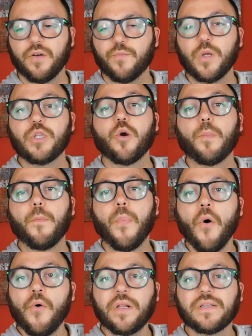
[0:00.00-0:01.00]
when the
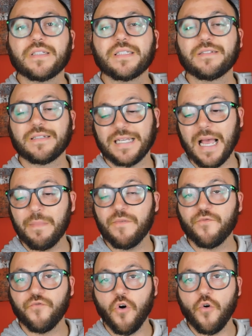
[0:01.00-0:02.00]
opponent is
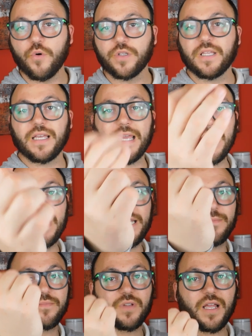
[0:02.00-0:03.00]
coming forward, they hit
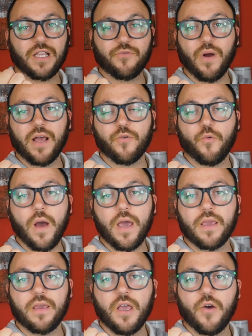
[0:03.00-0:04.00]
him like right
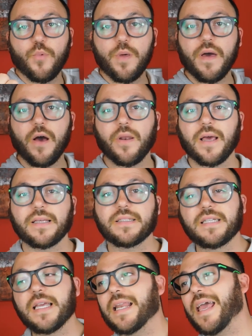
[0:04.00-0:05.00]
away without like
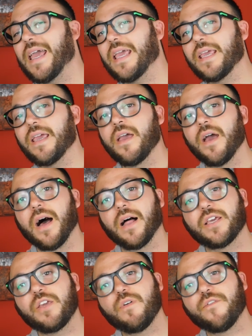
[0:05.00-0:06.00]
saying, hey,
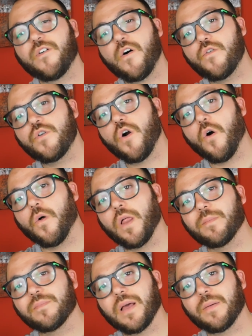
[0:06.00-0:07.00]
I'll give a phone
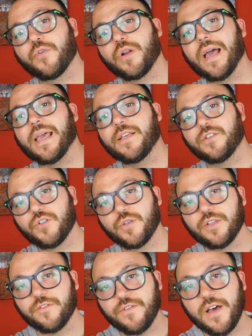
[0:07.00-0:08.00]
call, I'm gonna hit you in
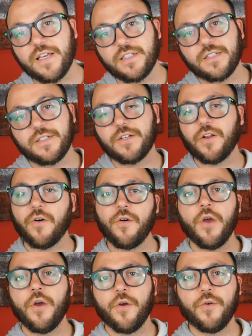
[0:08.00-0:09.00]
the face, you know?
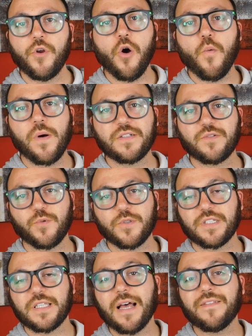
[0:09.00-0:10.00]
No one
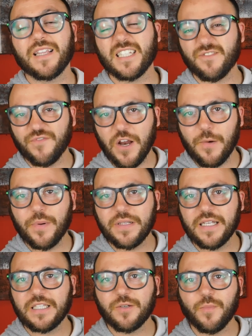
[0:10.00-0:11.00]
wants that. That's very
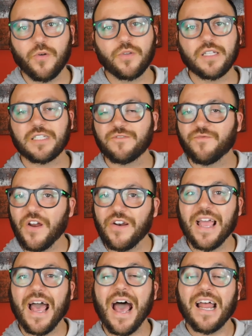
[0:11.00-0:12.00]
predictable, that's
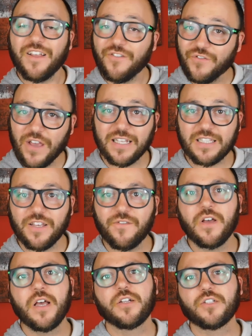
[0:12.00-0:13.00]
very
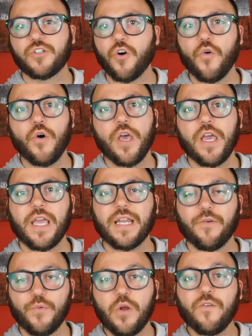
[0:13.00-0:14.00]
ineffective. So in
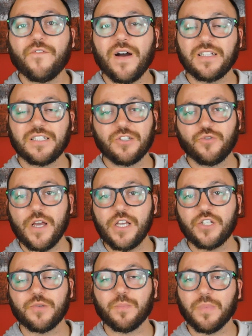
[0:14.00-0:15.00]
a real fight
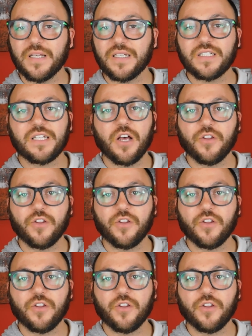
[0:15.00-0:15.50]
situation, please,